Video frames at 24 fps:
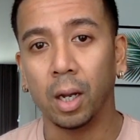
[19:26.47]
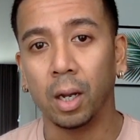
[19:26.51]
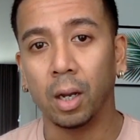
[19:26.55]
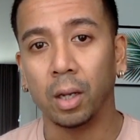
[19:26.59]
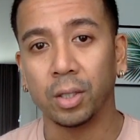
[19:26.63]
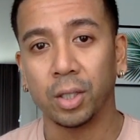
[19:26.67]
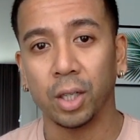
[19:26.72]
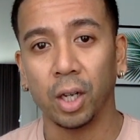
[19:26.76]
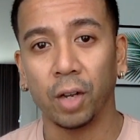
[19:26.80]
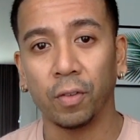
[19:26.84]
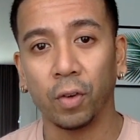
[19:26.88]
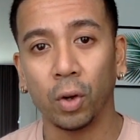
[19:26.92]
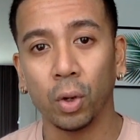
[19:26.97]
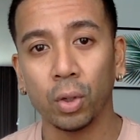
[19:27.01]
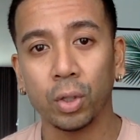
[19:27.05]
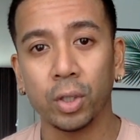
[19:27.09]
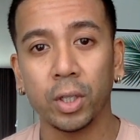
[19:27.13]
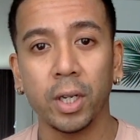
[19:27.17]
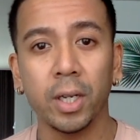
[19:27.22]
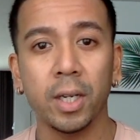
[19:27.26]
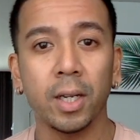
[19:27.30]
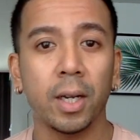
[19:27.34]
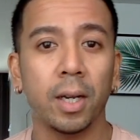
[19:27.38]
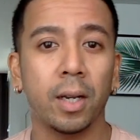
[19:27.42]

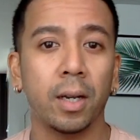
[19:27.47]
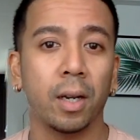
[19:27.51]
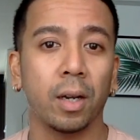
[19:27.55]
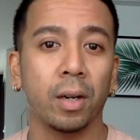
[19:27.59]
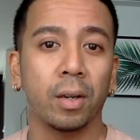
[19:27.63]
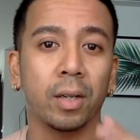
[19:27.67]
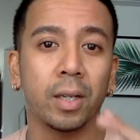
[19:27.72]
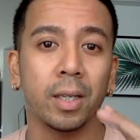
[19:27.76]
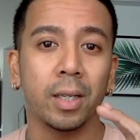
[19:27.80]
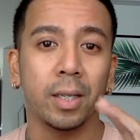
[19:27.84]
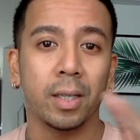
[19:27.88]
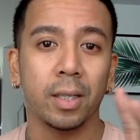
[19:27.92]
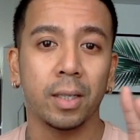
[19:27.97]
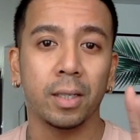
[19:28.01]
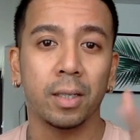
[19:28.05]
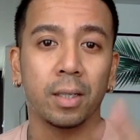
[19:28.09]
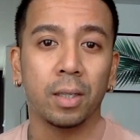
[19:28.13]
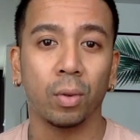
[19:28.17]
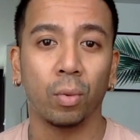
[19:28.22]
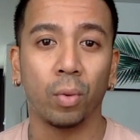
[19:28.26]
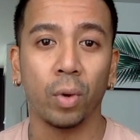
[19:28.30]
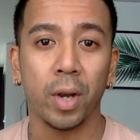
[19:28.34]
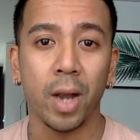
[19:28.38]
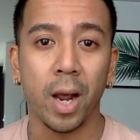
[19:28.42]
self-hosted, and there is
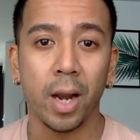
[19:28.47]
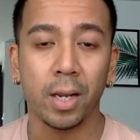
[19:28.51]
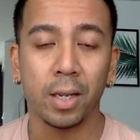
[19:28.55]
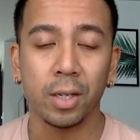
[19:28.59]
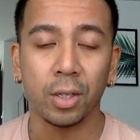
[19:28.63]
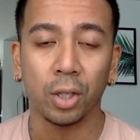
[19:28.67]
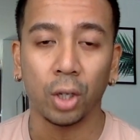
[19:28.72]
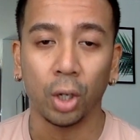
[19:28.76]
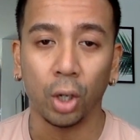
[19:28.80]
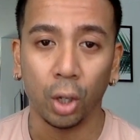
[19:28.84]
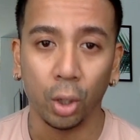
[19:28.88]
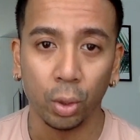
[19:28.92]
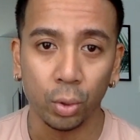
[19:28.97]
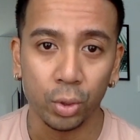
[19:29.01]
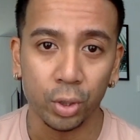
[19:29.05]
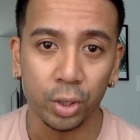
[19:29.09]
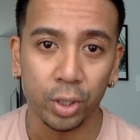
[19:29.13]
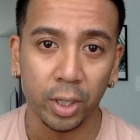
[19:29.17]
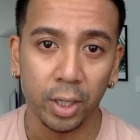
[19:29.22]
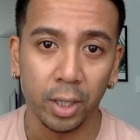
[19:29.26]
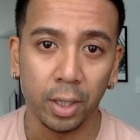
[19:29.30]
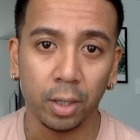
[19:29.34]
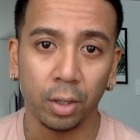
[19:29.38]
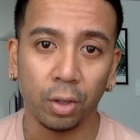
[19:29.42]
the one that is
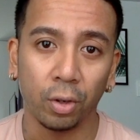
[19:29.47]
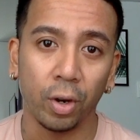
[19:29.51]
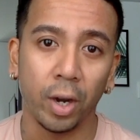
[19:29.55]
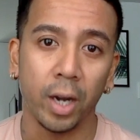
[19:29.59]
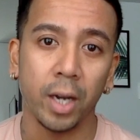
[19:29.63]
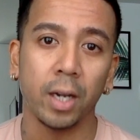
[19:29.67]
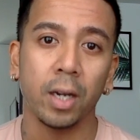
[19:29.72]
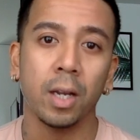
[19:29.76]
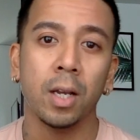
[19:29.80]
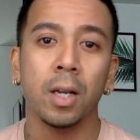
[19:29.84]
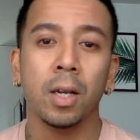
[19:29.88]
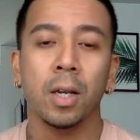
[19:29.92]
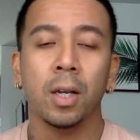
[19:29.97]
hosted, right?